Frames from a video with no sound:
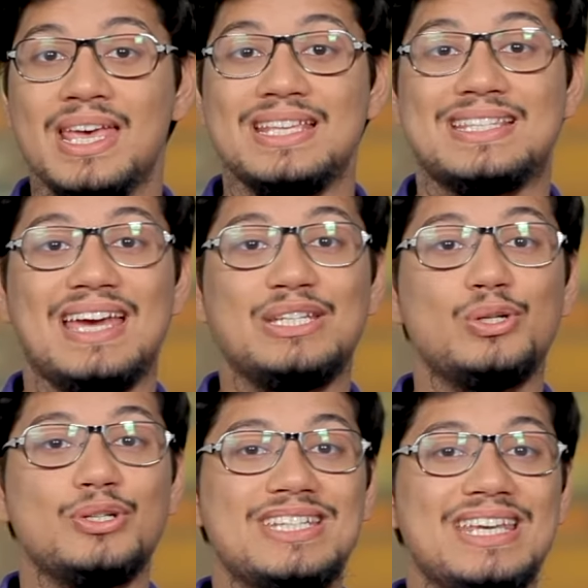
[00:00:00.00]

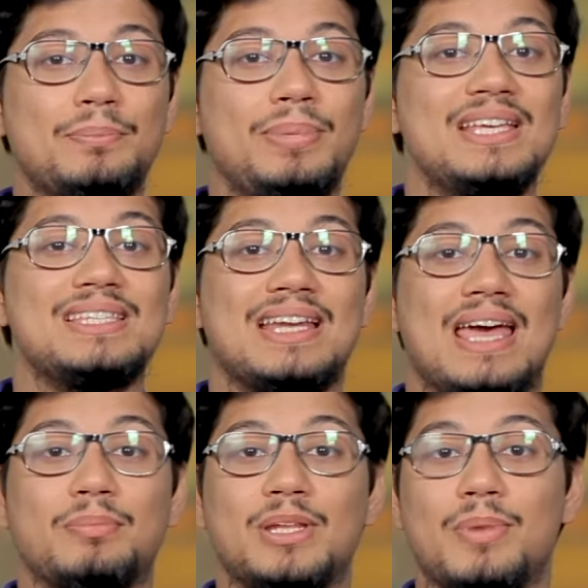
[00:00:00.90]
scheduled to take place in
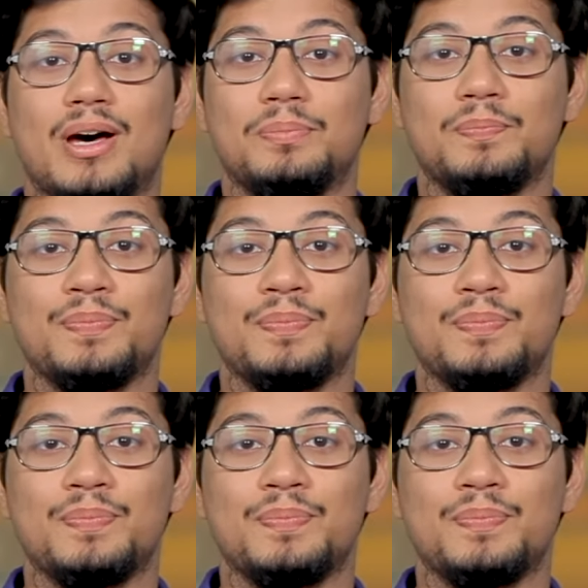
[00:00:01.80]
Ahmedabad.